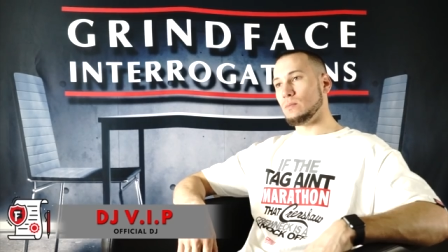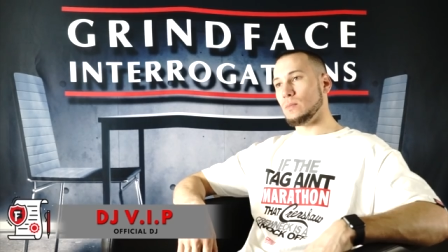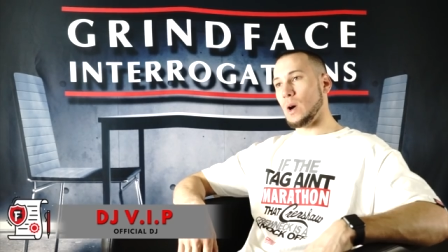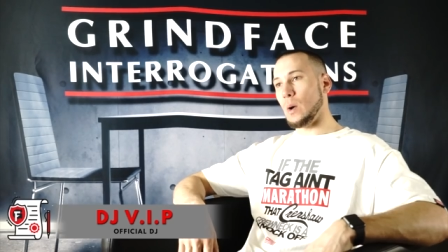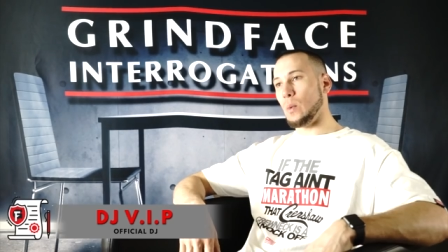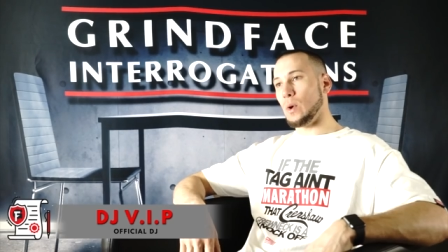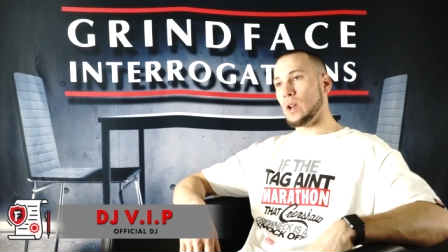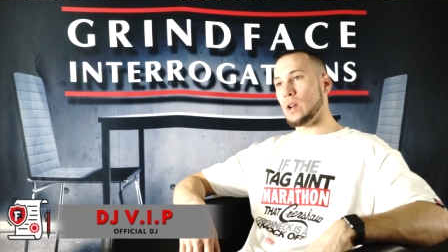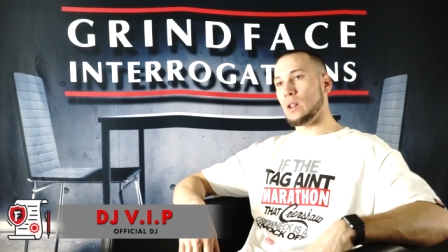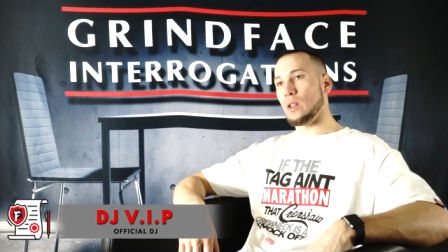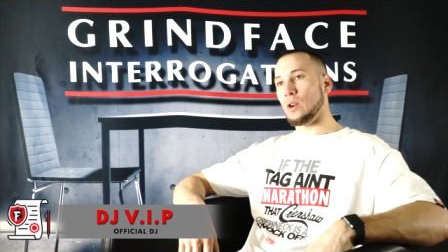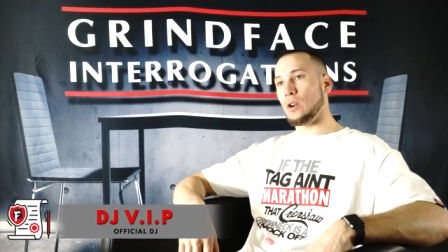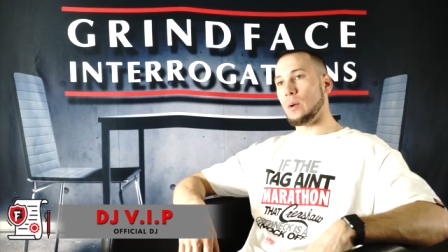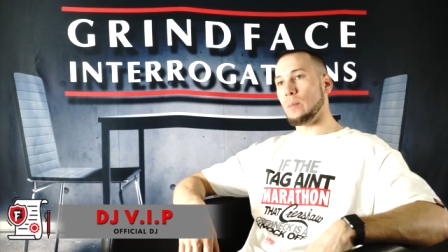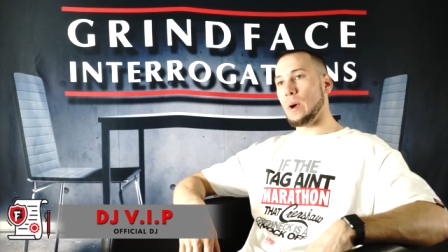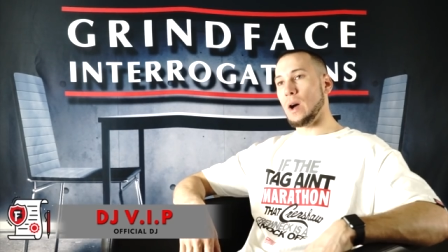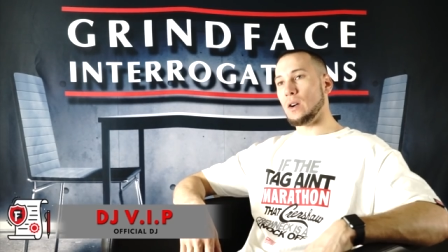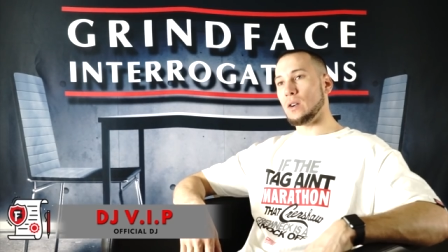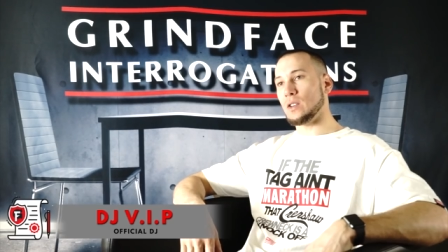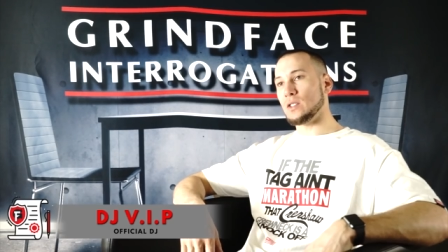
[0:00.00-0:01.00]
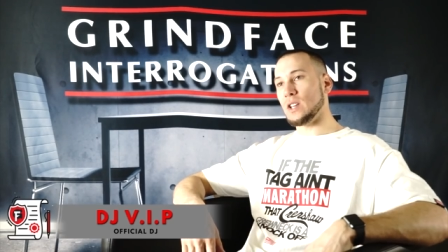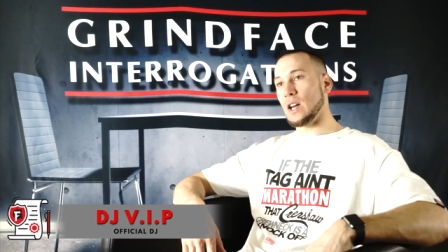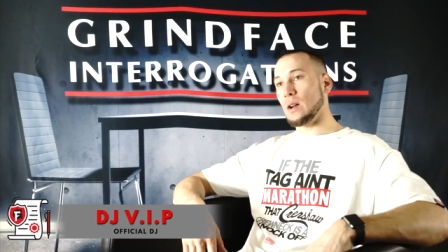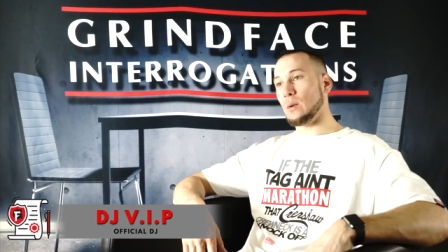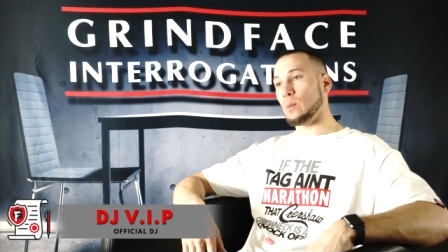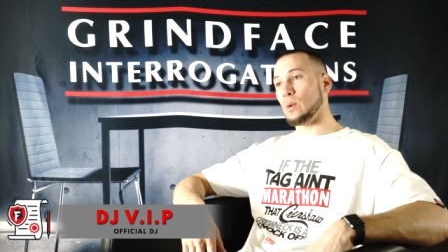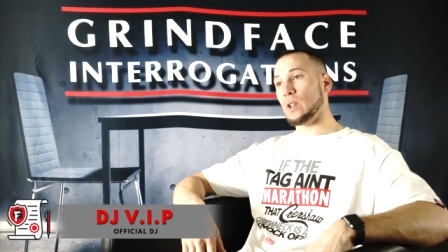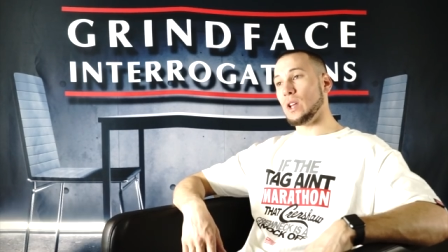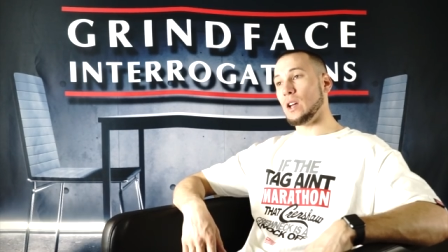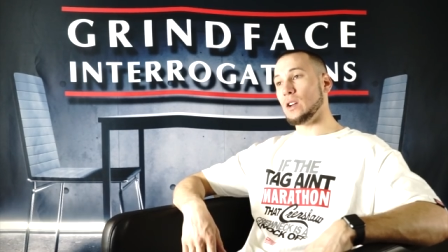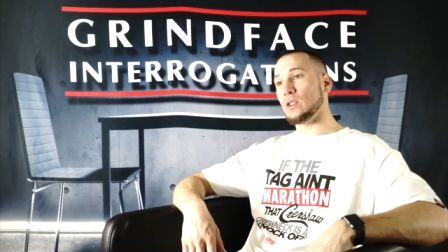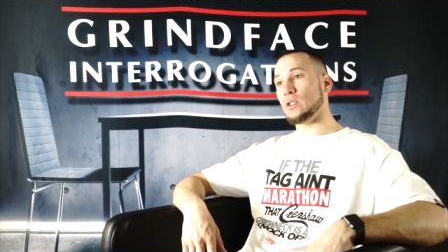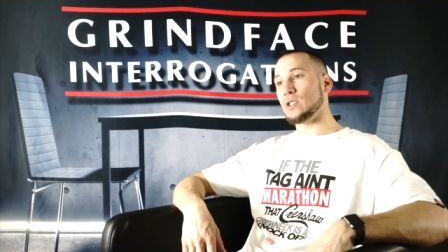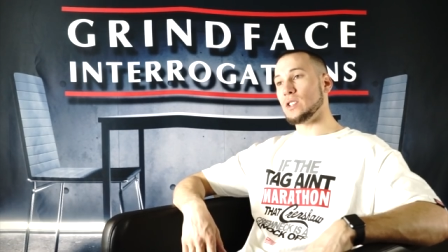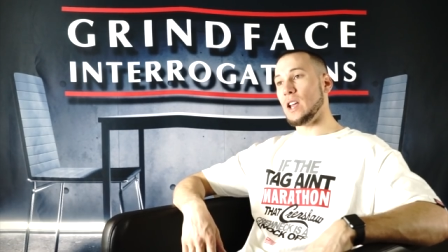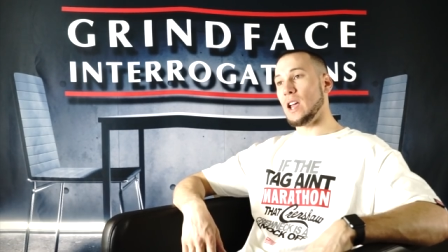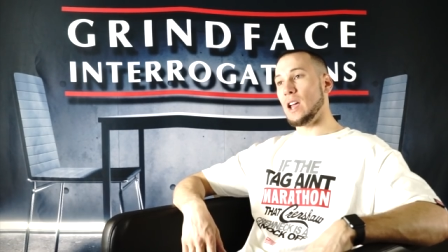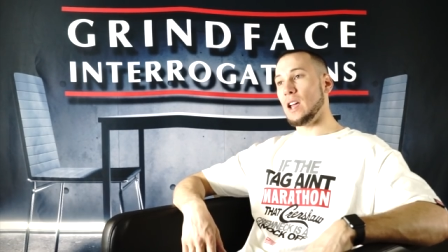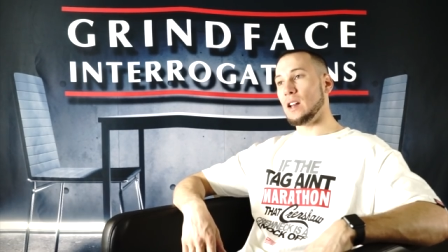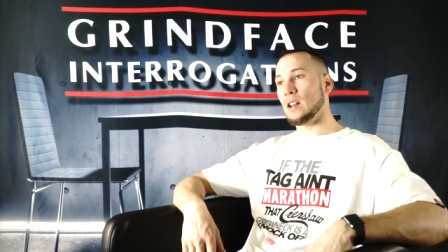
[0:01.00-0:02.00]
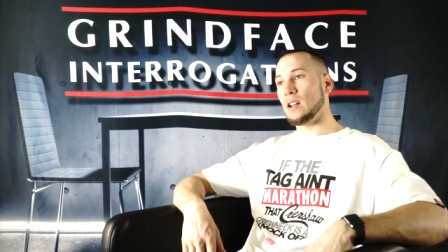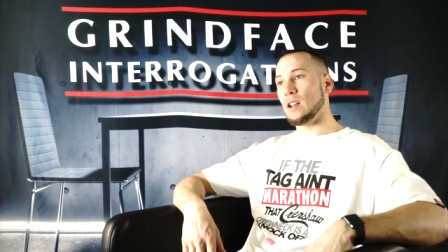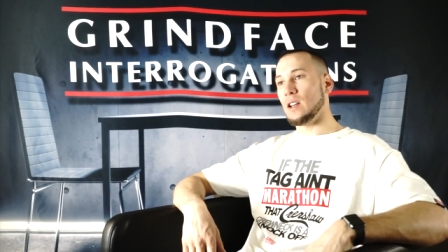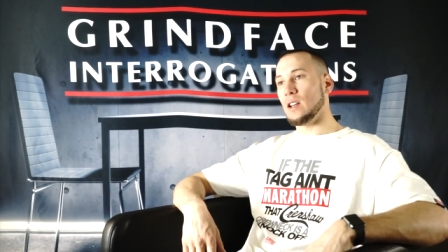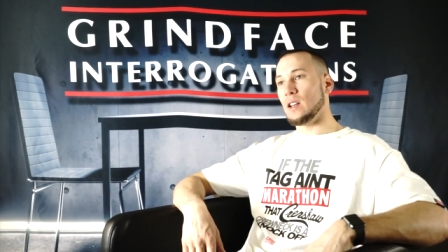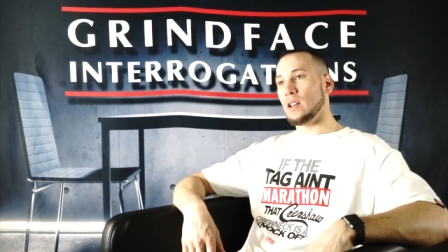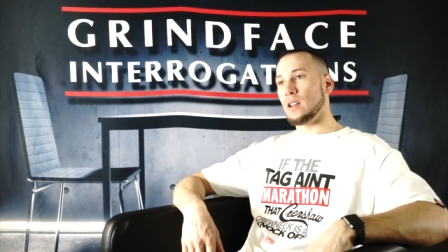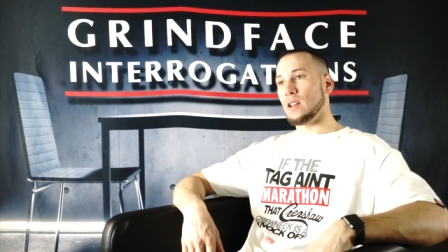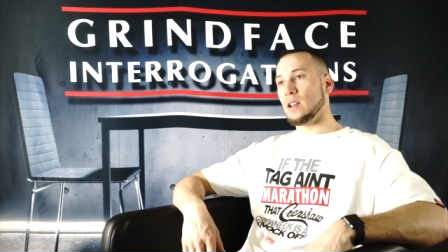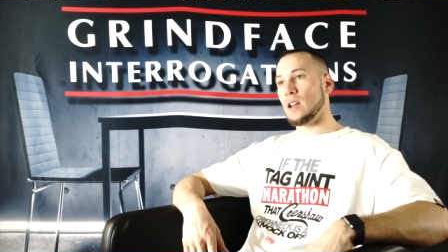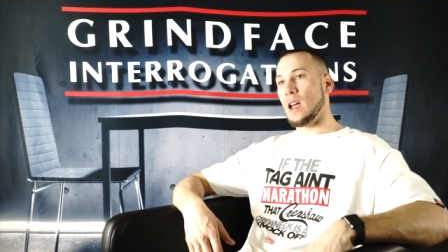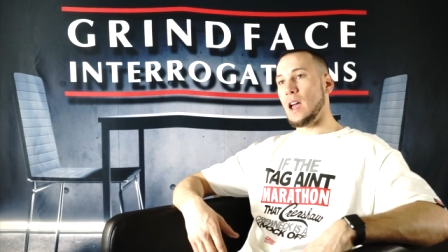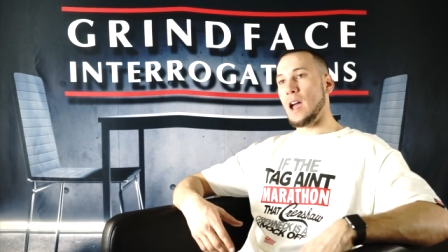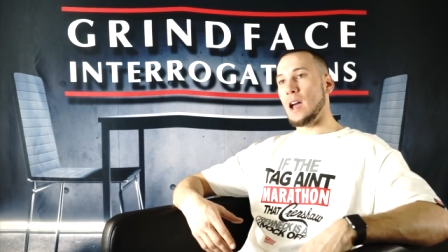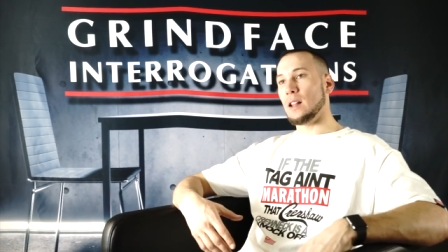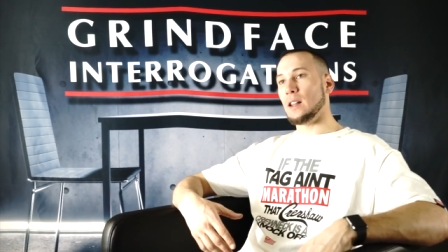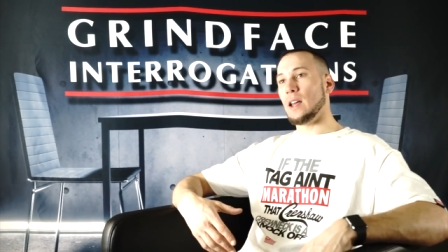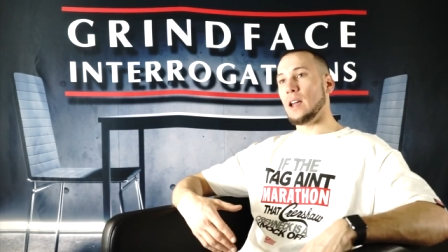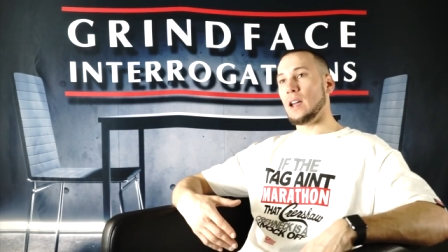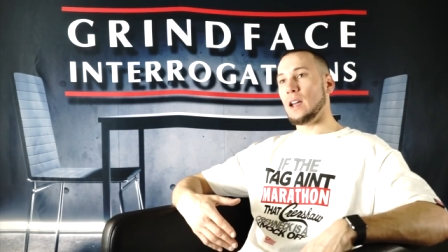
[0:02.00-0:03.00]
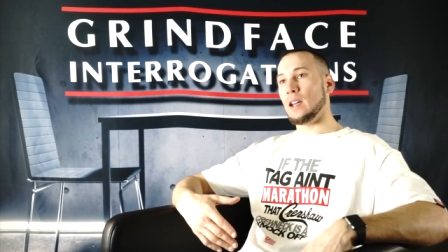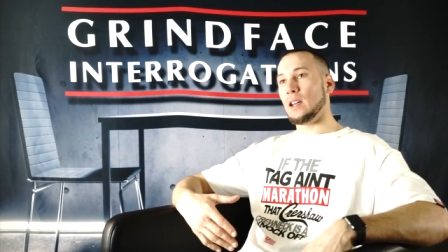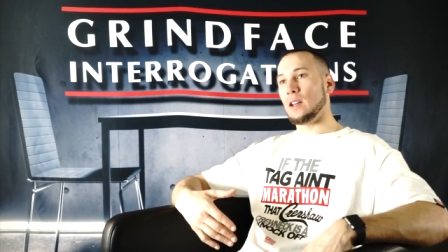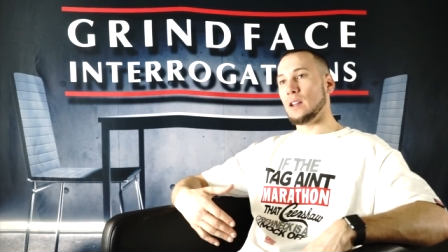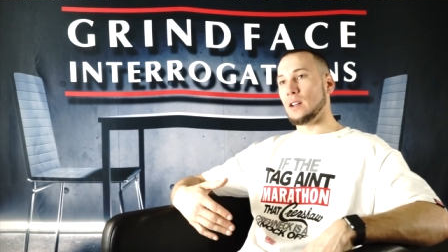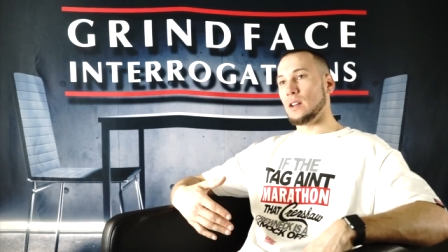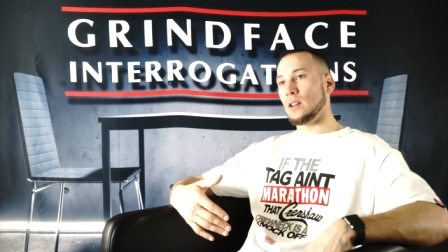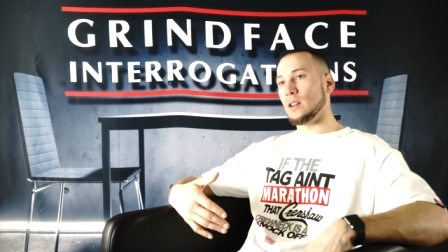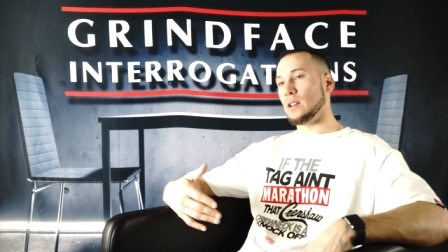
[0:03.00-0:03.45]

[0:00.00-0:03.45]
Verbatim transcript: I wanted to learn about because I didn't really understand L.A.